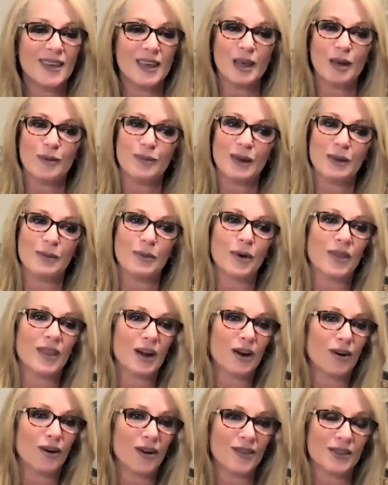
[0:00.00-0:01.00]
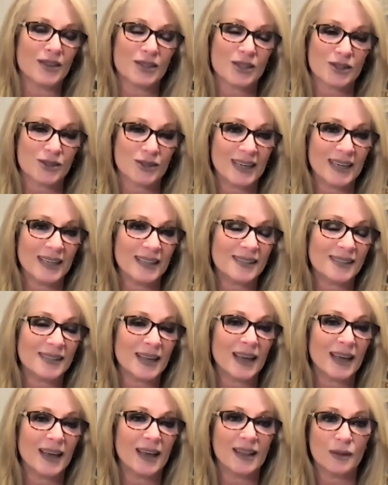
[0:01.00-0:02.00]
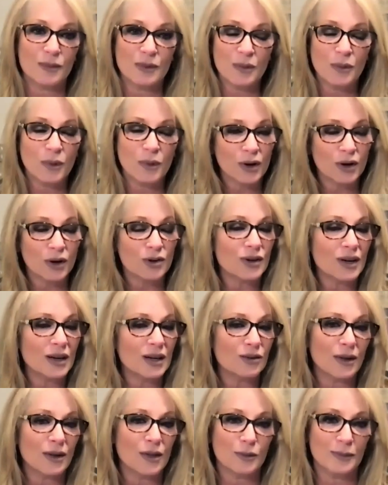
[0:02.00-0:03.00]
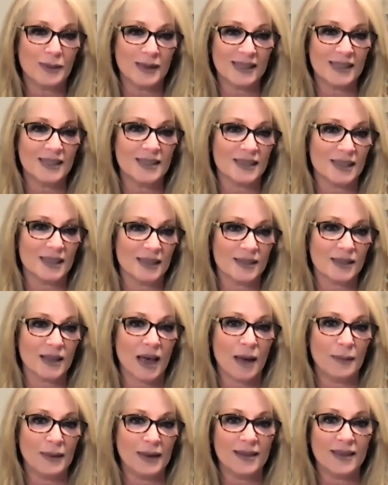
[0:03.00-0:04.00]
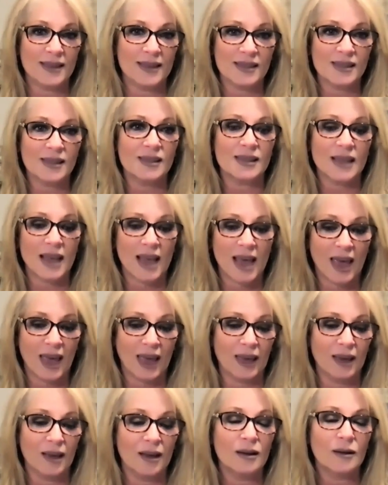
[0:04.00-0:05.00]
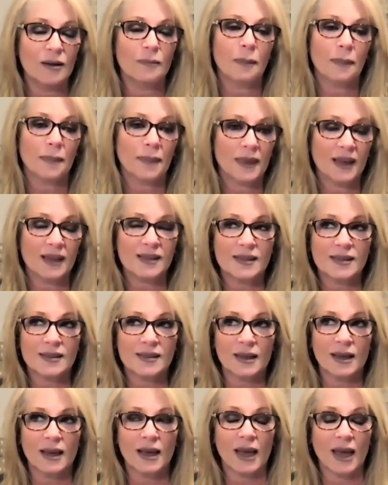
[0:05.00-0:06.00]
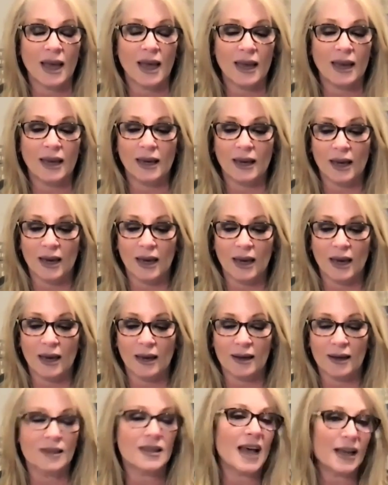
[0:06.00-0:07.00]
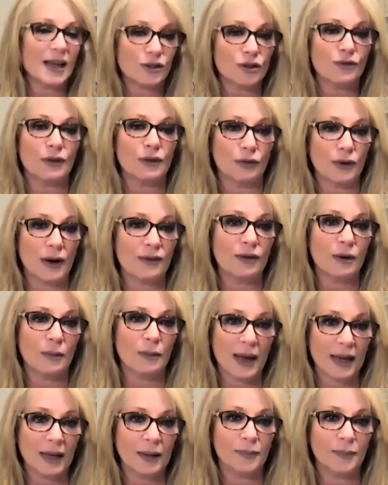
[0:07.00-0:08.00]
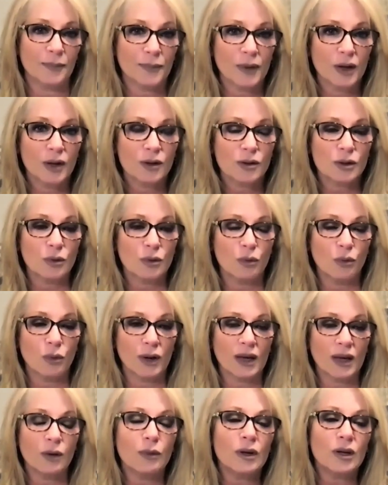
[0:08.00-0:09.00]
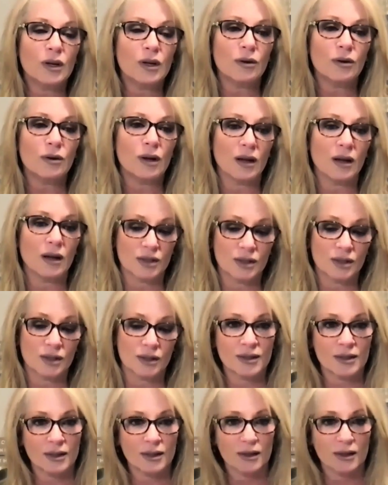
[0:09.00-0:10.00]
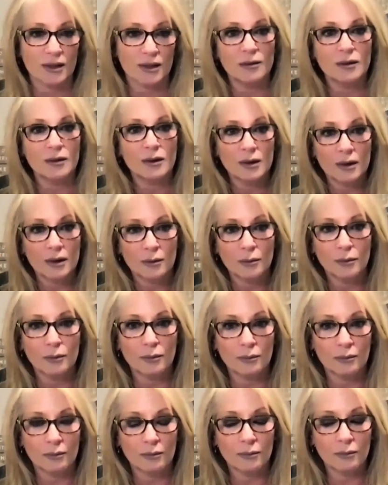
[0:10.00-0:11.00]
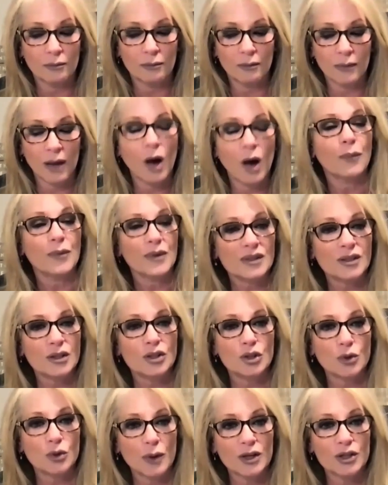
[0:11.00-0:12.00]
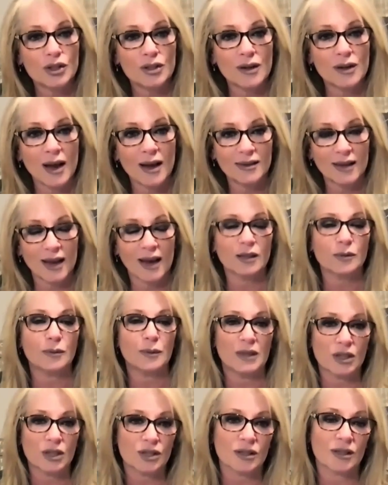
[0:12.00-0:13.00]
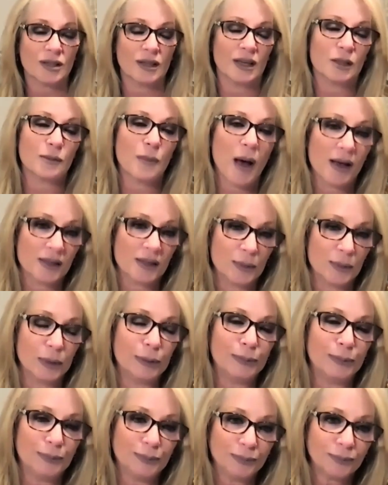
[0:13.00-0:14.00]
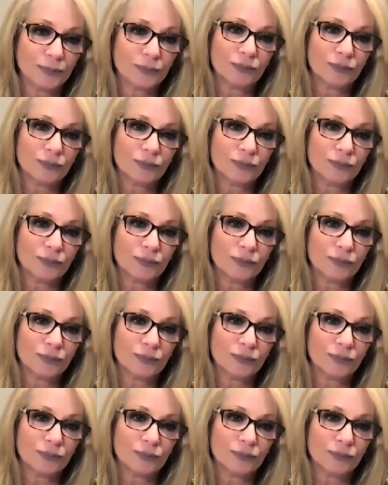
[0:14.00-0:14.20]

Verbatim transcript: mm-hmm. the people that are on the streets, and the people that are trying to run their businesses? I mean, this is a it's a, a catastrophe for everybody. So what can we do to, to, to help the situation as expeditiously as possible?